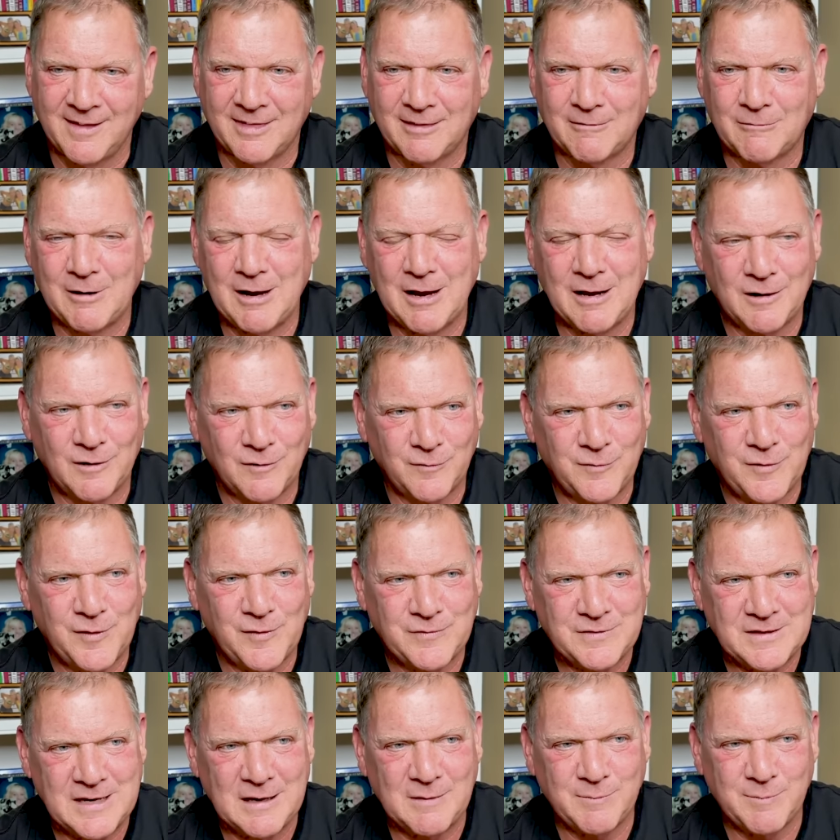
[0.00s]

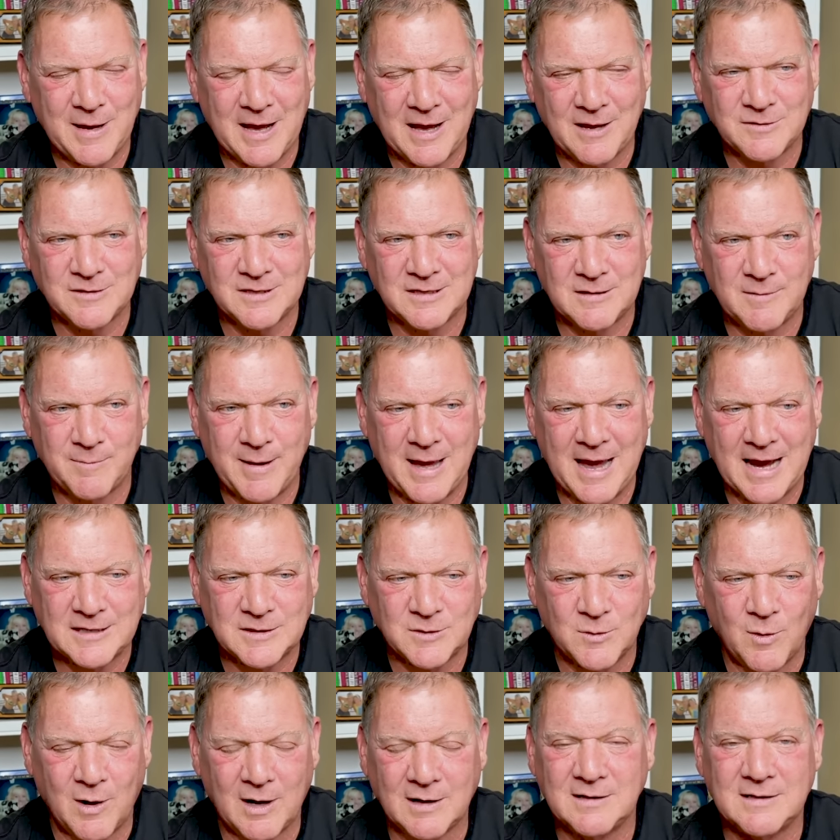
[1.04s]
315 pounds in the back
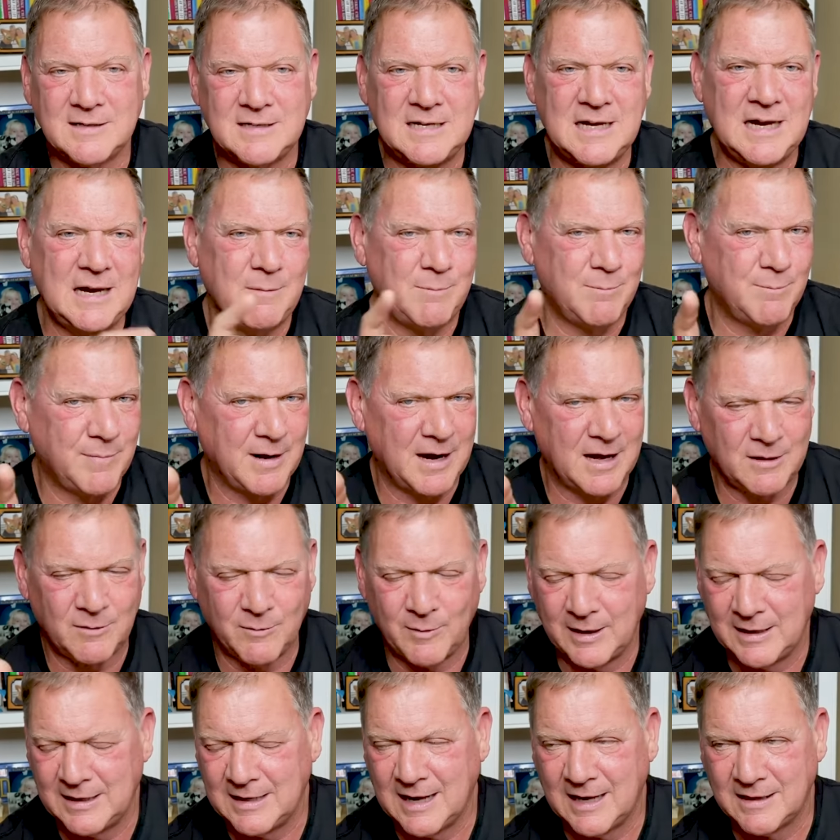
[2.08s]
squat, deep, by the
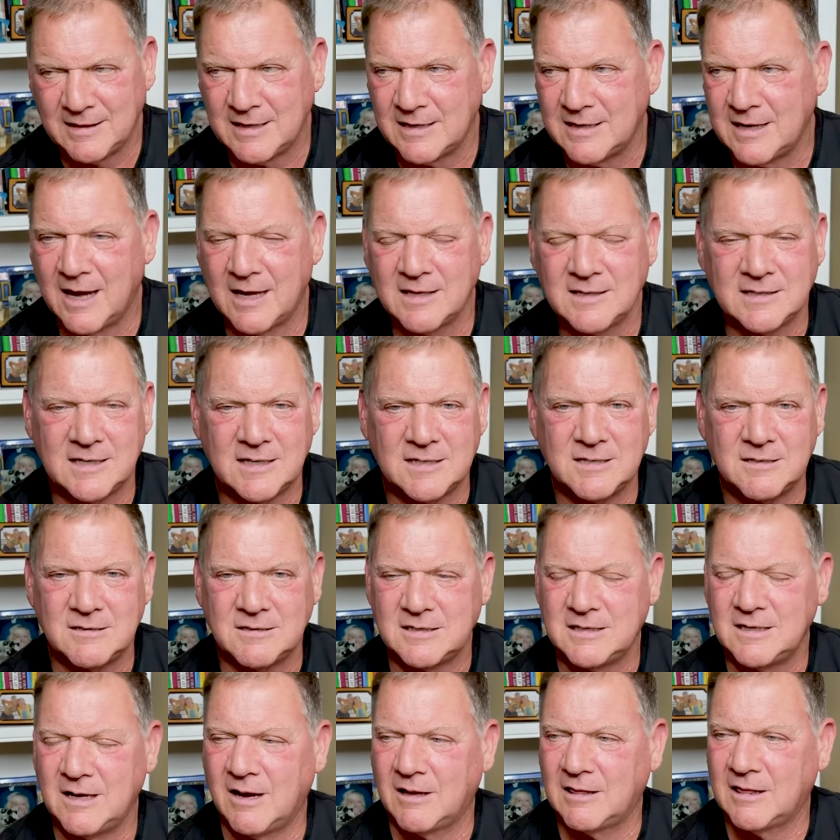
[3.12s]
way, not the nonsense you
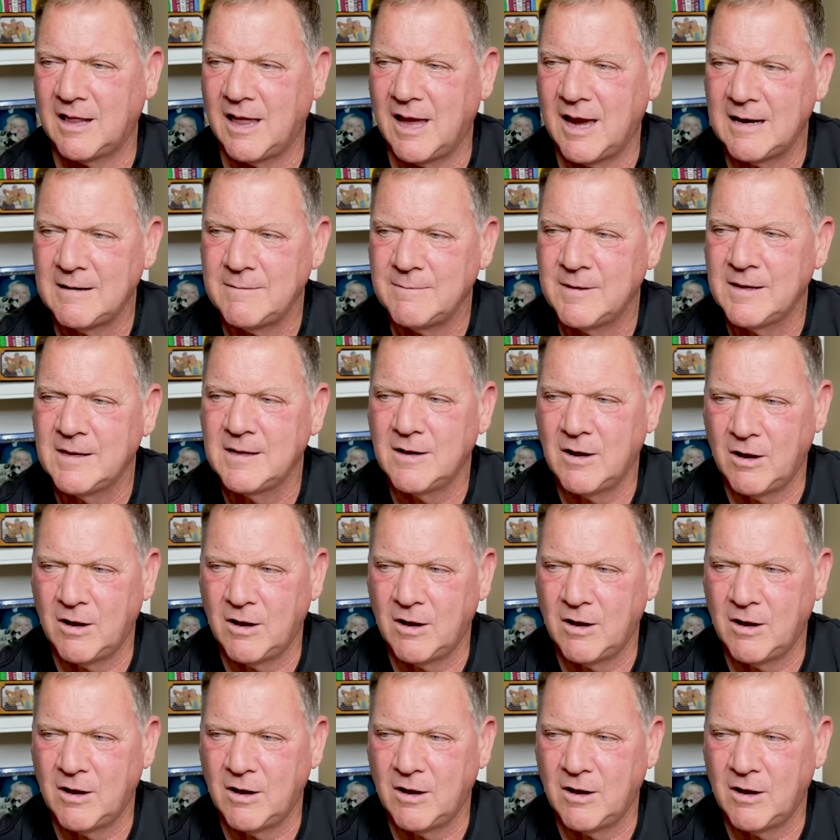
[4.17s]
see online,